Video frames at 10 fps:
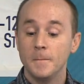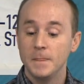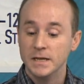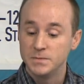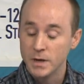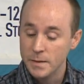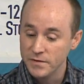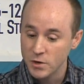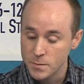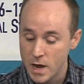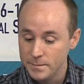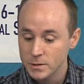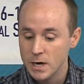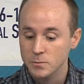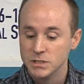It's becoming very
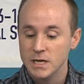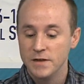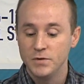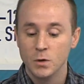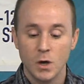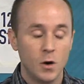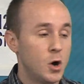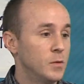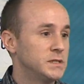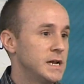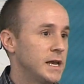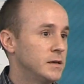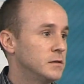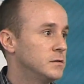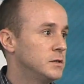popular. I will say if you go home tonight
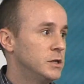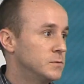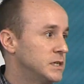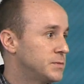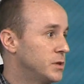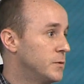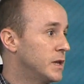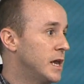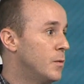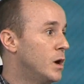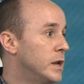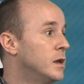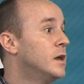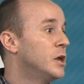and desperately want to get one,